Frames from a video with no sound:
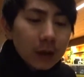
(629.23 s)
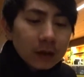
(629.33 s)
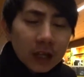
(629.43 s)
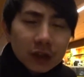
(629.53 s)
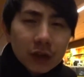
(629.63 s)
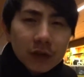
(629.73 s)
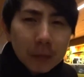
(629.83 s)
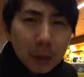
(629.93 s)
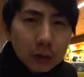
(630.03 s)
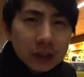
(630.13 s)
Texture of the
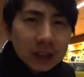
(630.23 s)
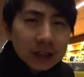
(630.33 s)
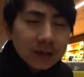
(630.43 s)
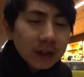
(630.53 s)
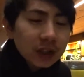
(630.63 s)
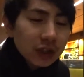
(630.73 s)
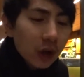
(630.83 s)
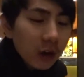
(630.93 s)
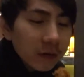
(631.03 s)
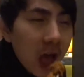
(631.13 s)
protein is very soft,